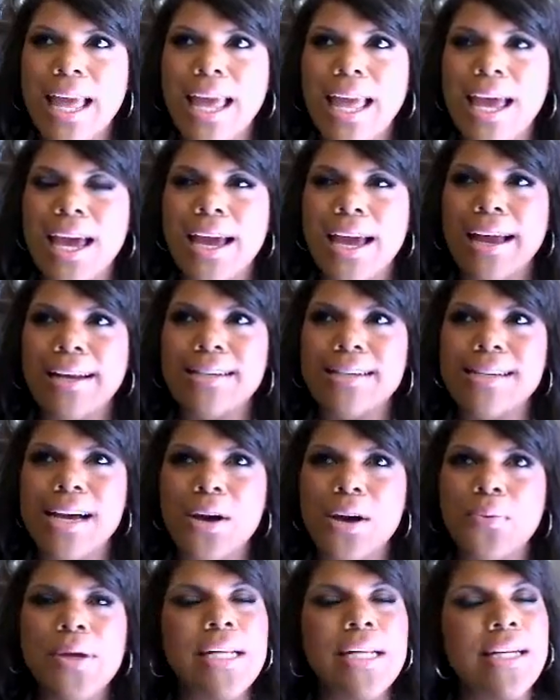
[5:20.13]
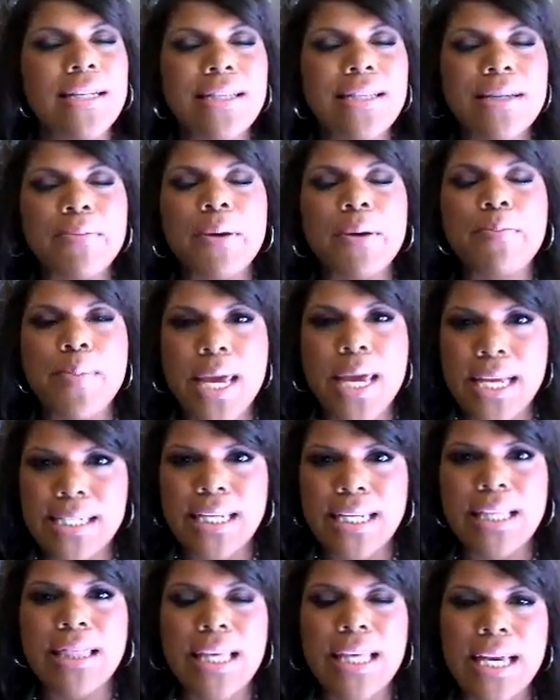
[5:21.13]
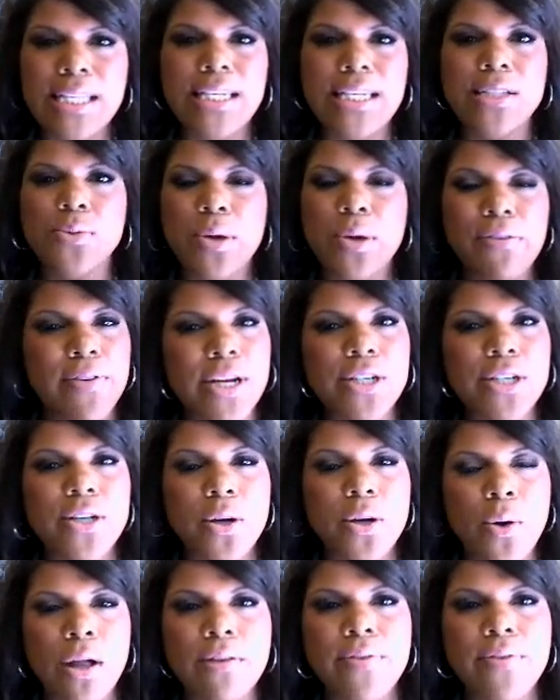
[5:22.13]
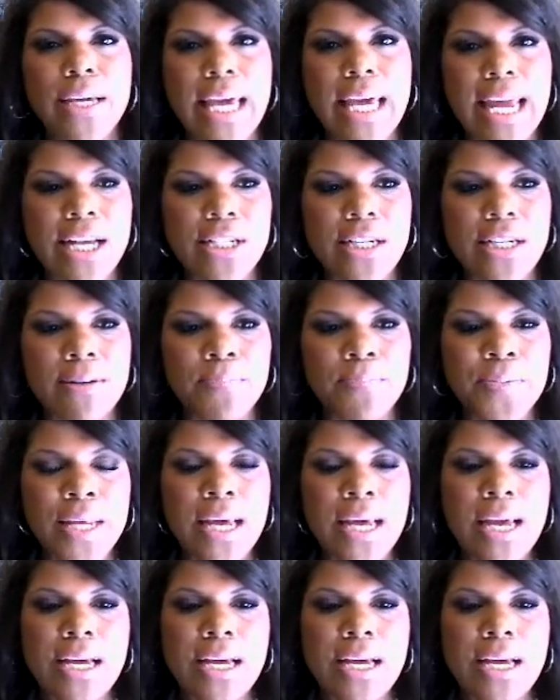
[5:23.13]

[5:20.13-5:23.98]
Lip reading: and we did some amazing things as we finished our qualification